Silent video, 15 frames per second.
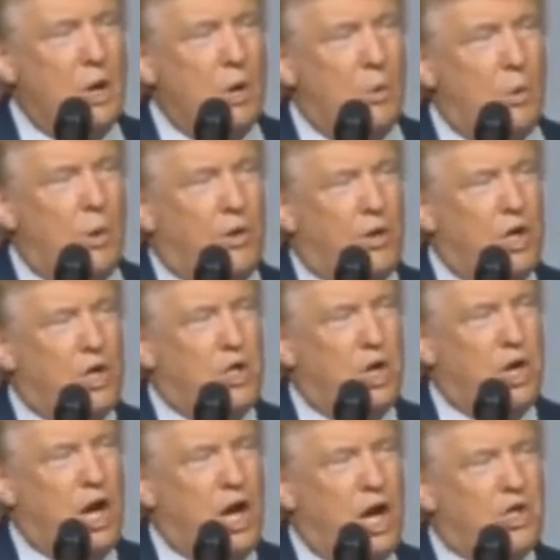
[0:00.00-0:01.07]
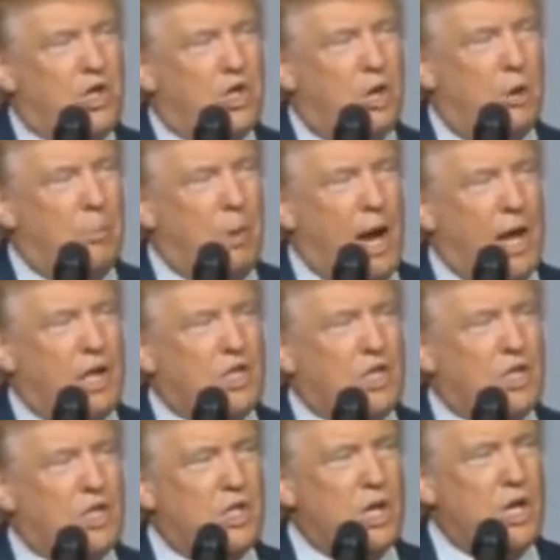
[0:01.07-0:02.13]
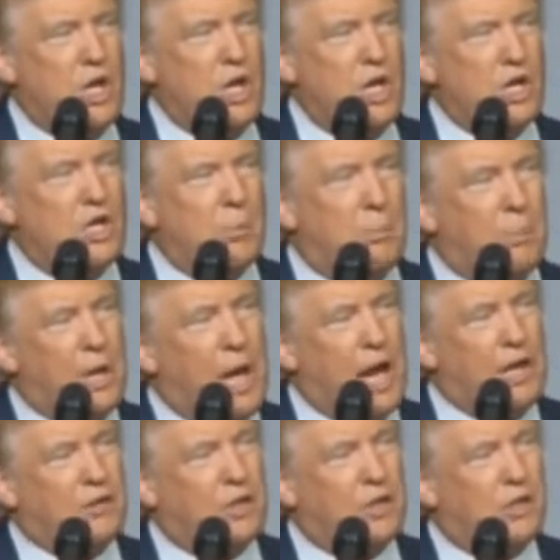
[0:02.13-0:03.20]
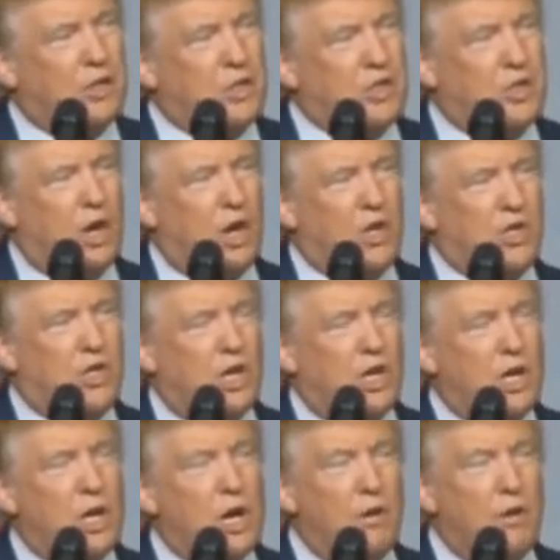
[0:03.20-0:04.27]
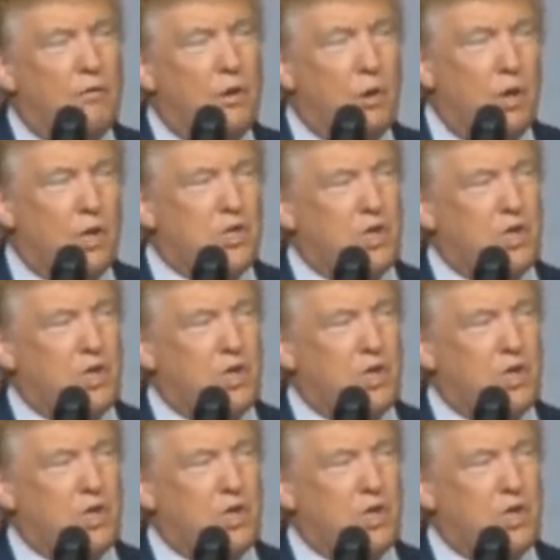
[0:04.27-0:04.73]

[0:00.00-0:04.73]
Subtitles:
with international banks to plot the destruction of U.S.